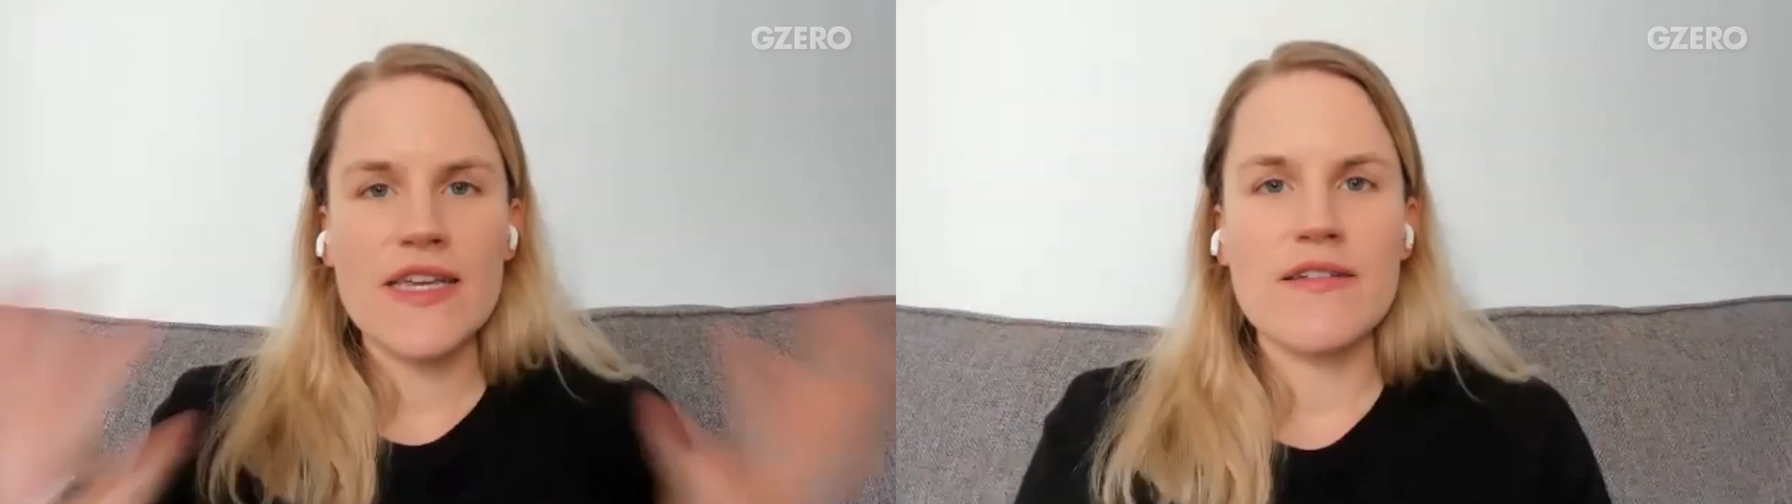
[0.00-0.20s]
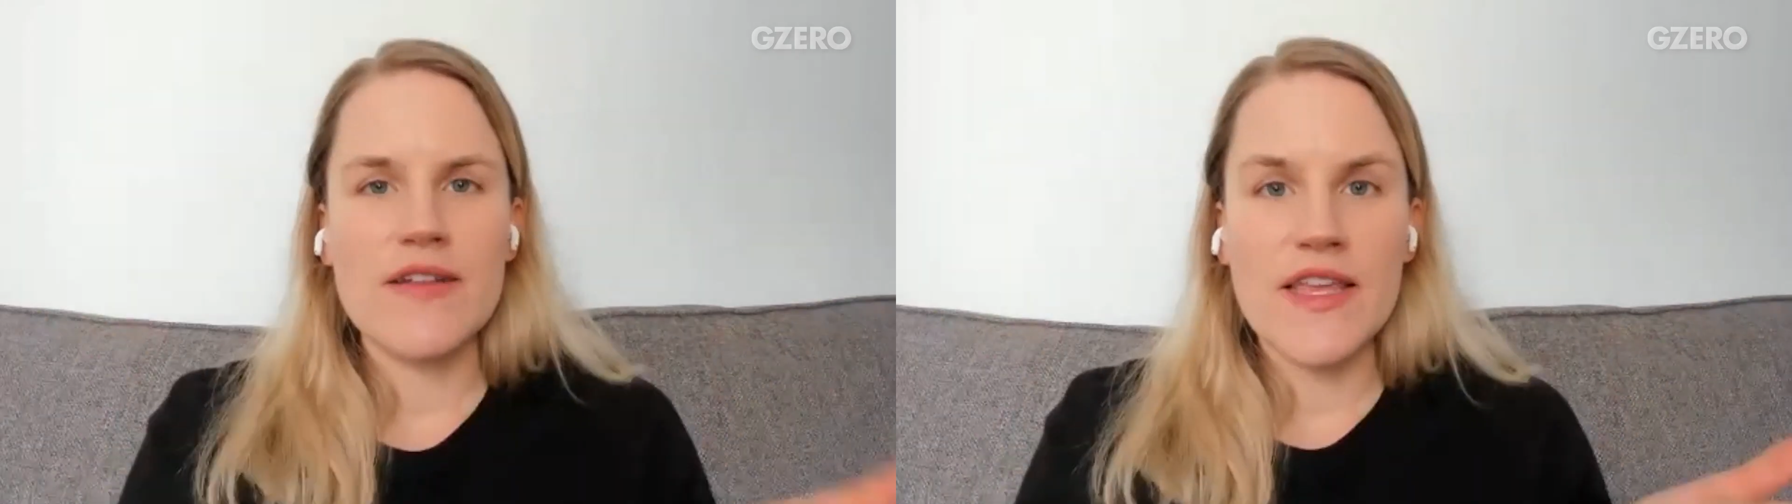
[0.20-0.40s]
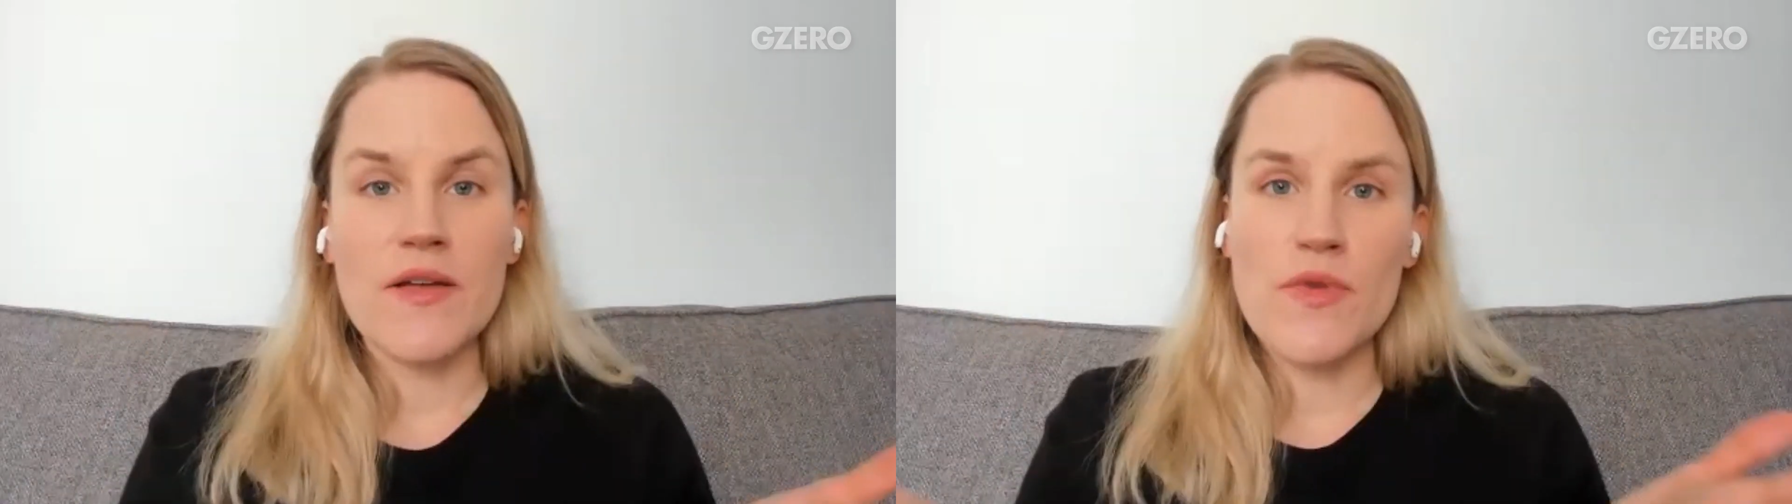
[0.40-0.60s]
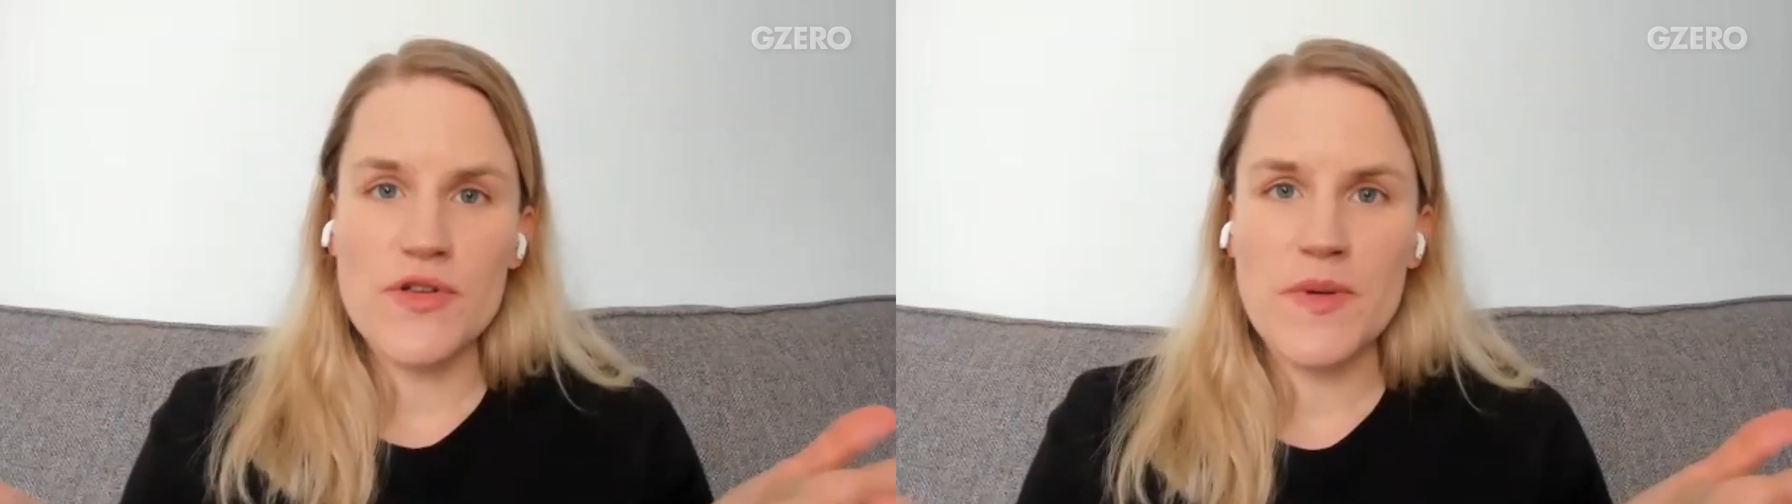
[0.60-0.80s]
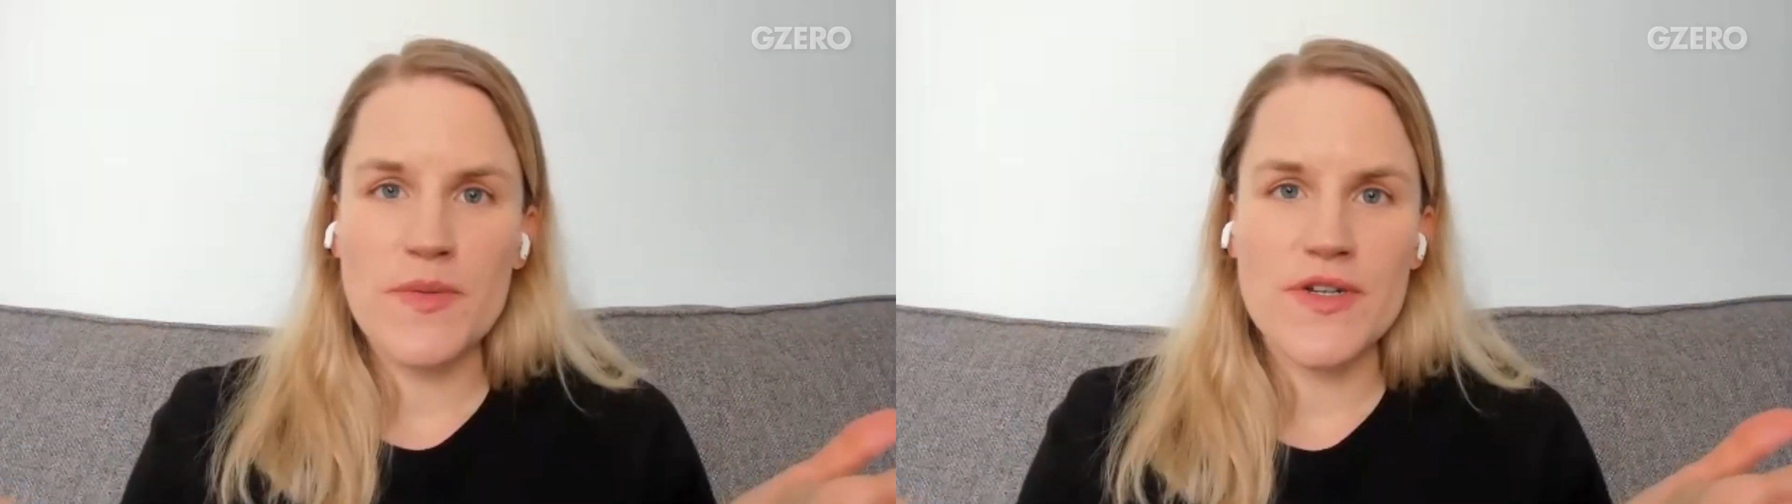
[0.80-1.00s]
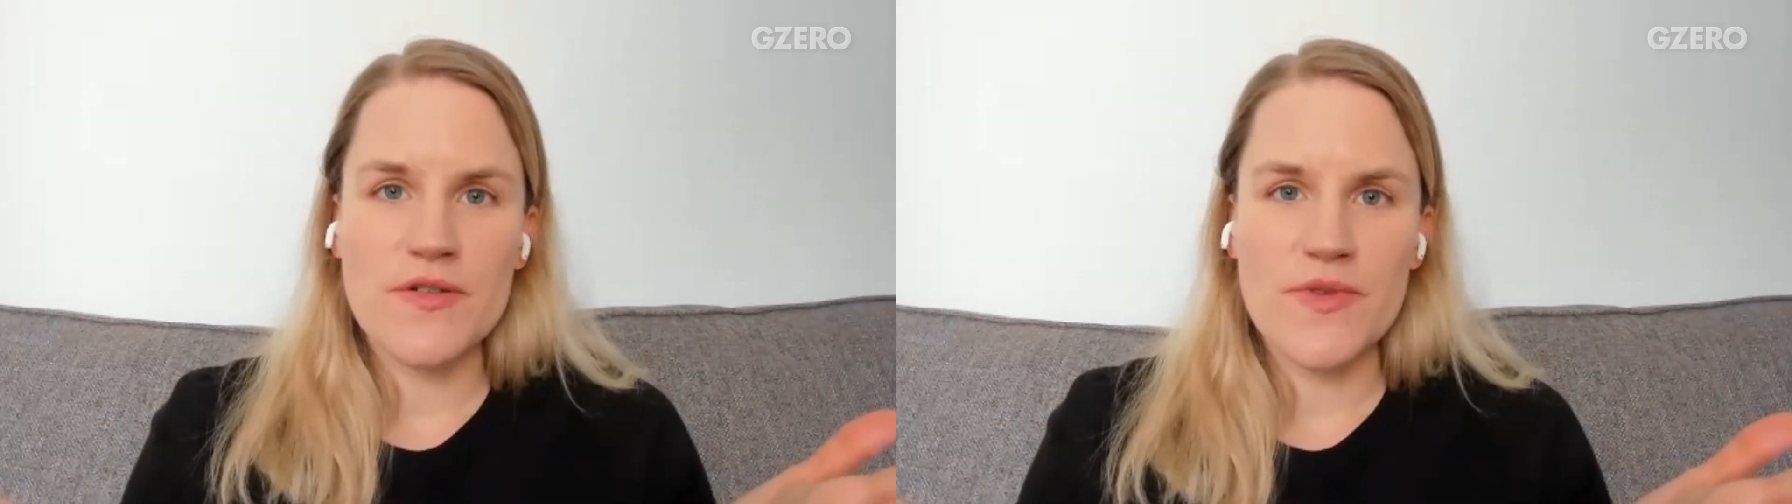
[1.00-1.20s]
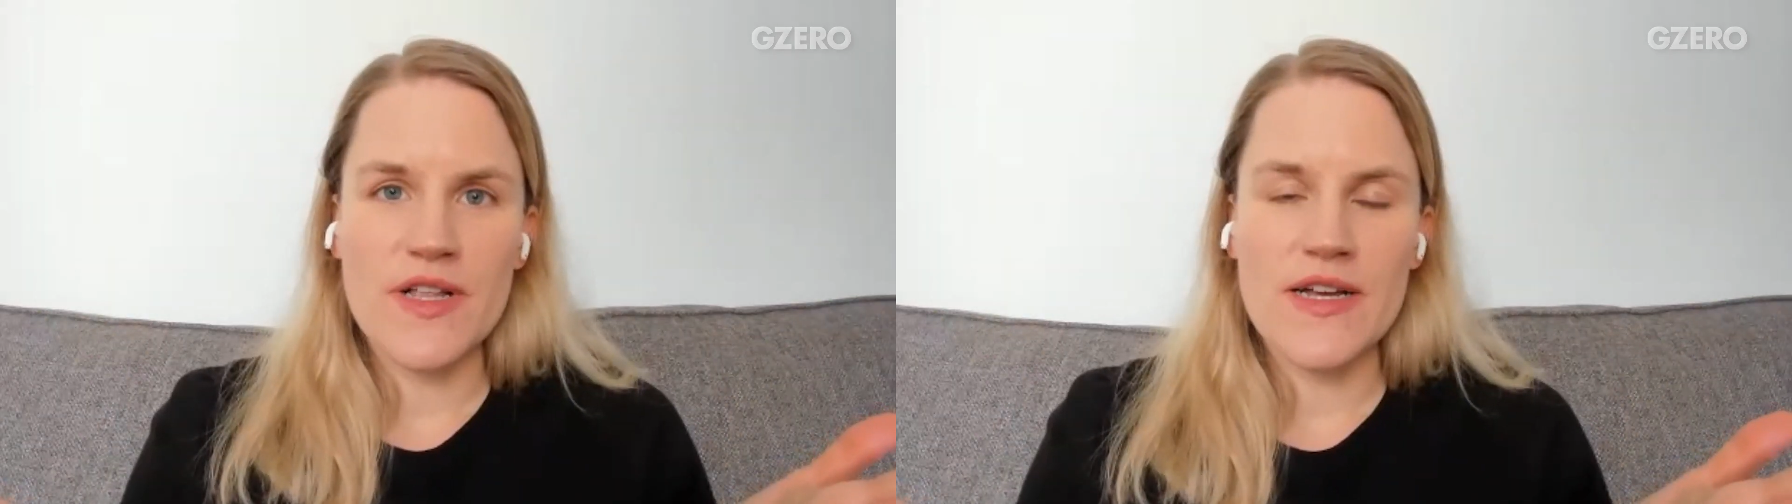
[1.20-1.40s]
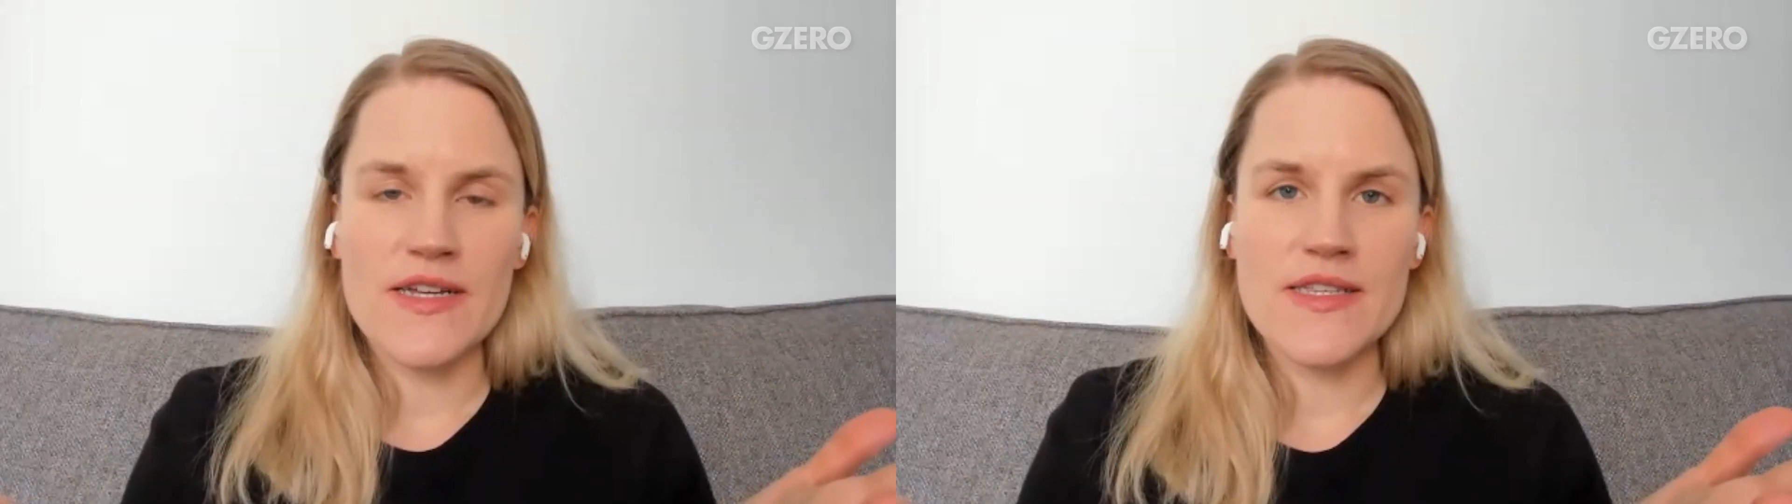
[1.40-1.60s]
that I think most people don't
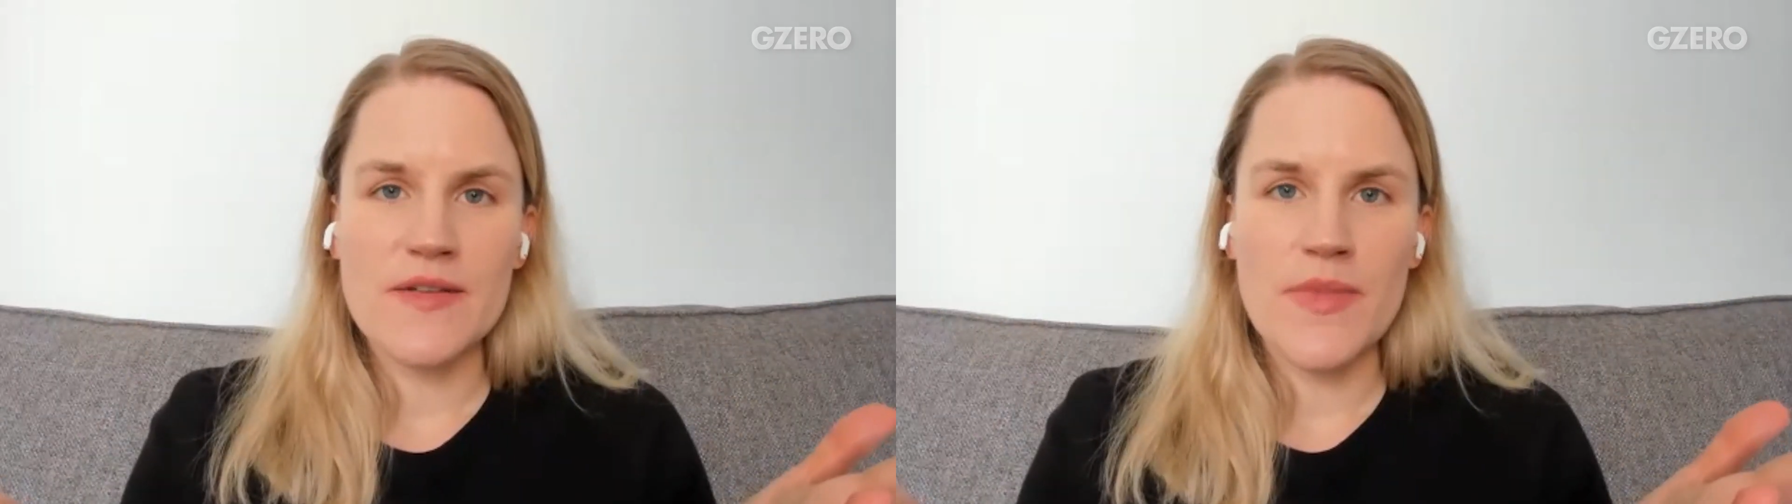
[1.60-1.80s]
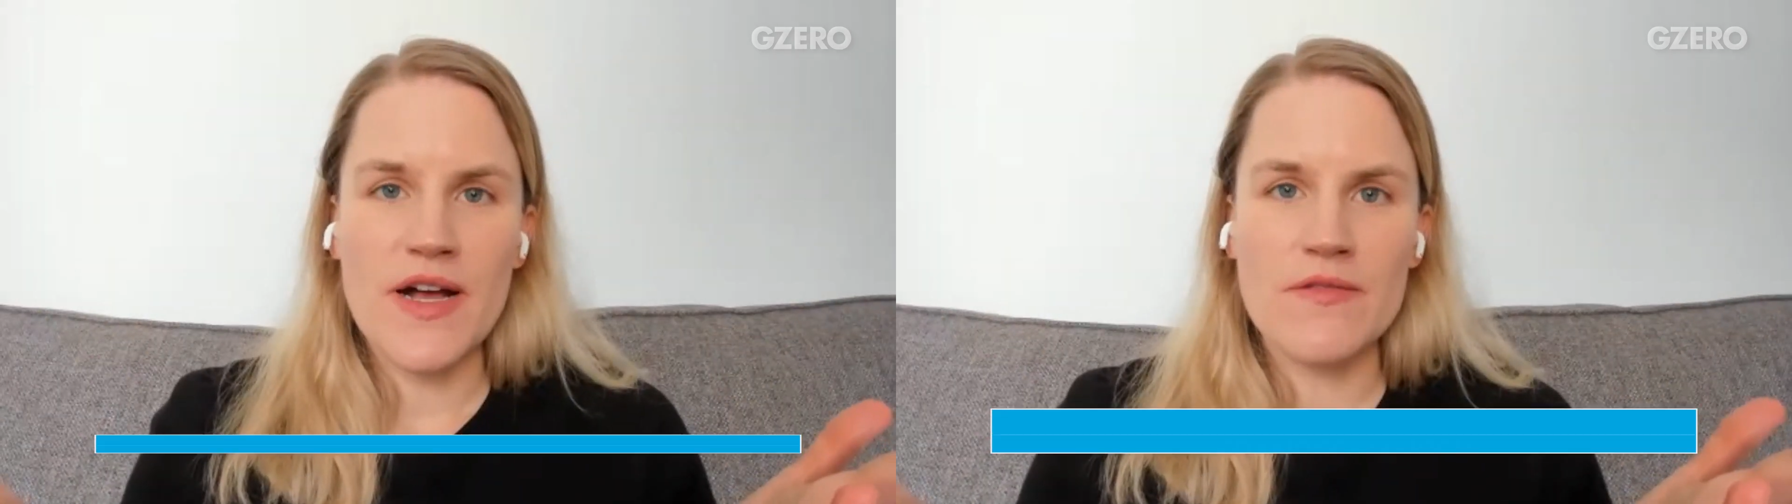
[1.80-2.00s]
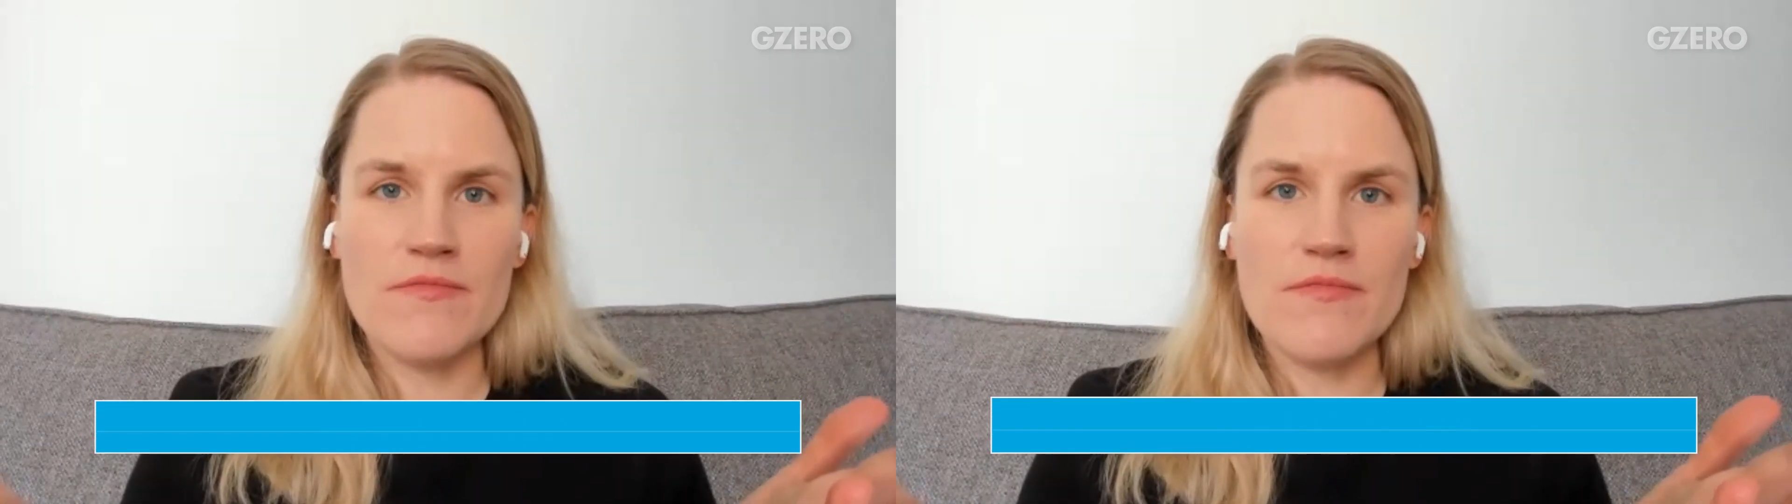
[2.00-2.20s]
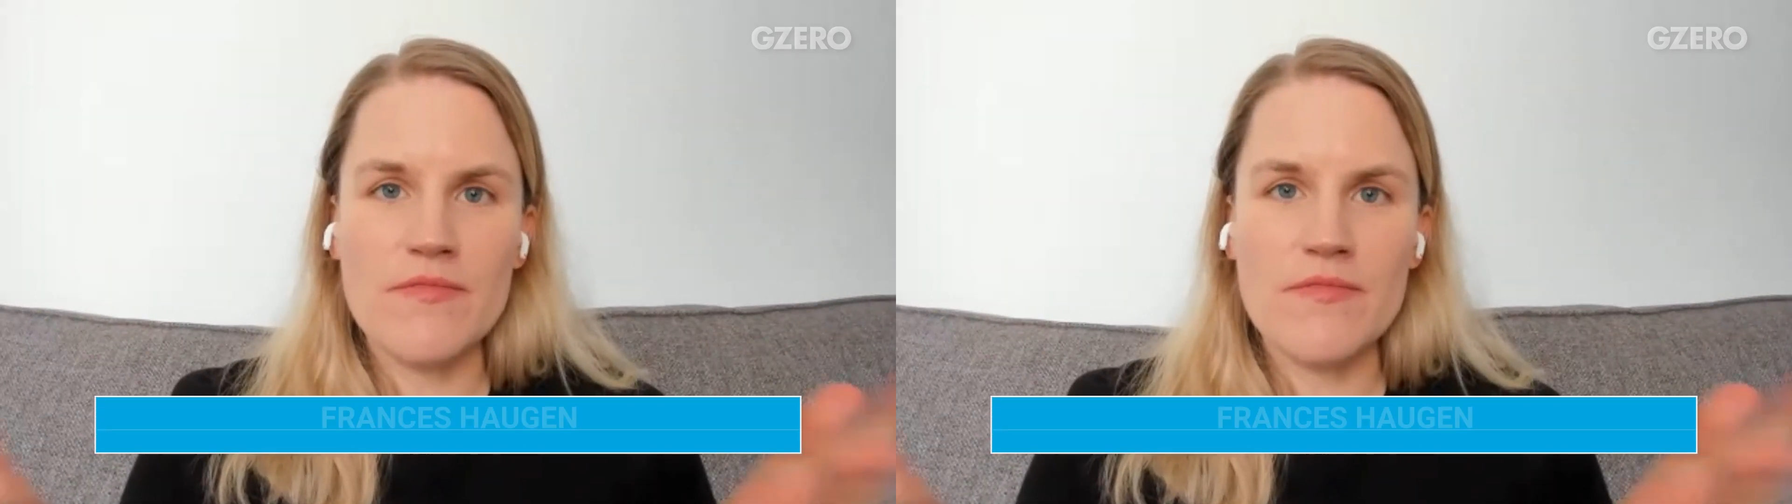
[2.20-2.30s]
realize about